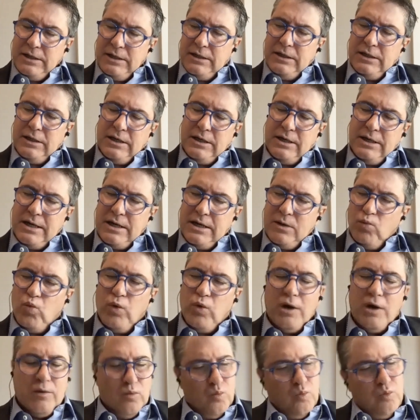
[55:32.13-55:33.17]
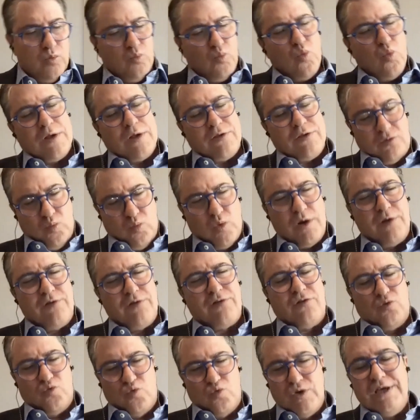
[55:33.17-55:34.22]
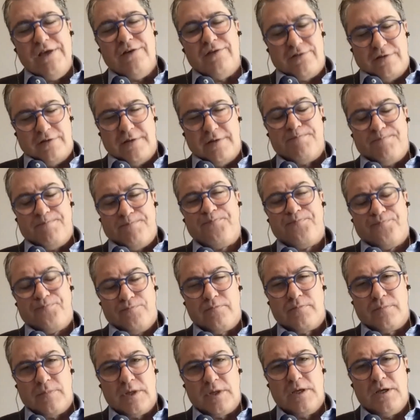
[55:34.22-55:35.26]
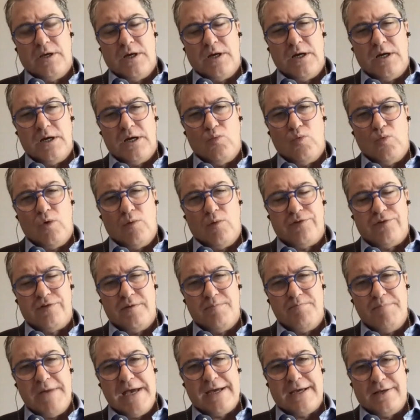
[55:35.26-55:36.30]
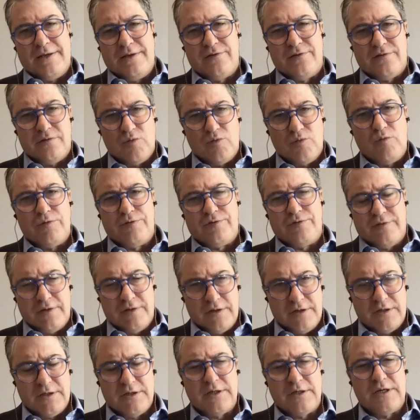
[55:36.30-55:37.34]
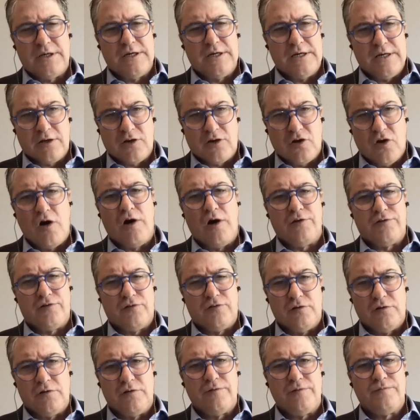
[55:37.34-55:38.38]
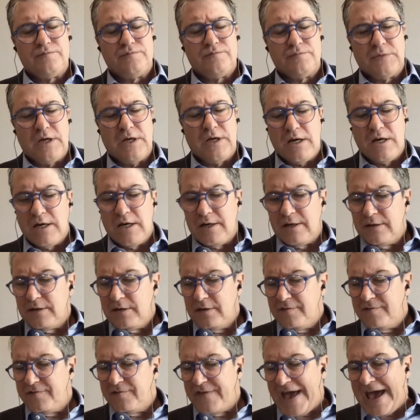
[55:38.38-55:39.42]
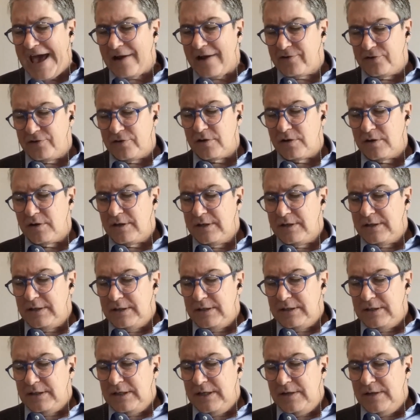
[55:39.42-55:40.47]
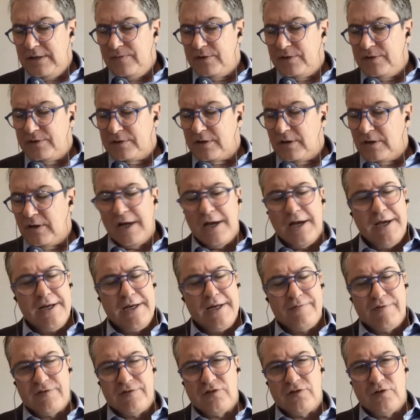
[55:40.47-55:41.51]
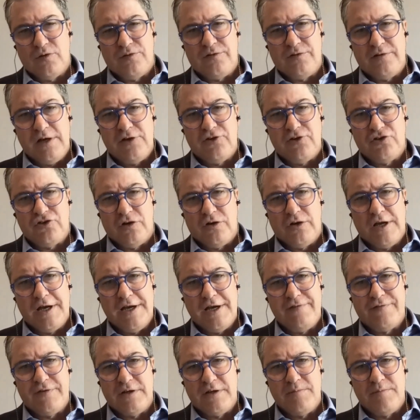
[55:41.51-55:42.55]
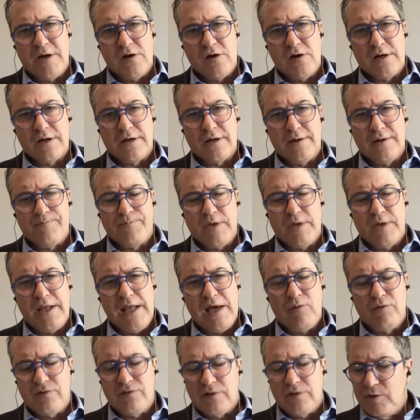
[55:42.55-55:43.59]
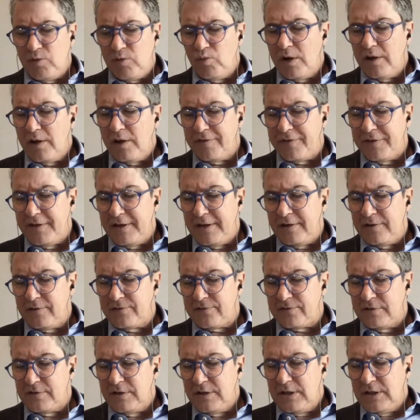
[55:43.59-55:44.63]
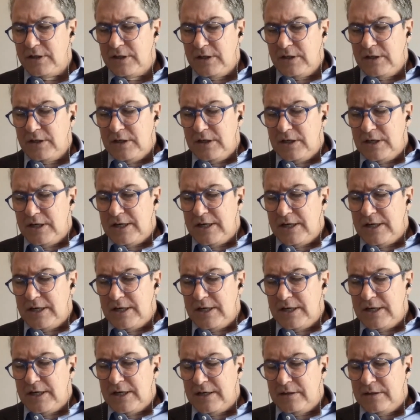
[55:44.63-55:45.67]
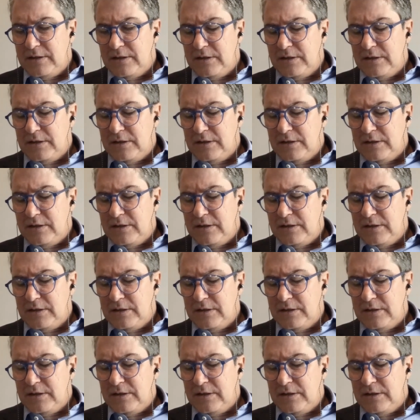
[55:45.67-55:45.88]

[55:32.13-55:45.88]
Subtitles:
what is the reason, what was the mechanism, what was the causal factor in the decline of associational life in America, and that was, I mean, one of the things that